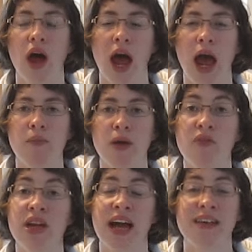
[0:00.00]

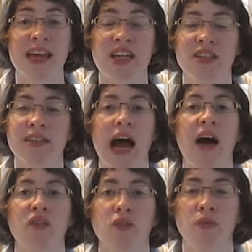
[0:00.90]
and realisations that
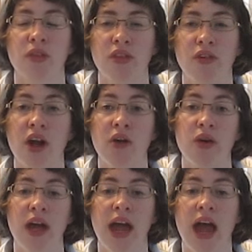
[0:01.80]
I've come through
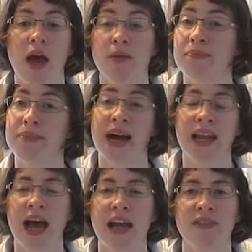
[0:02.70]
in my
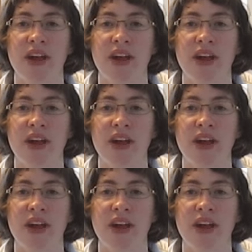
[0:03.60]
life,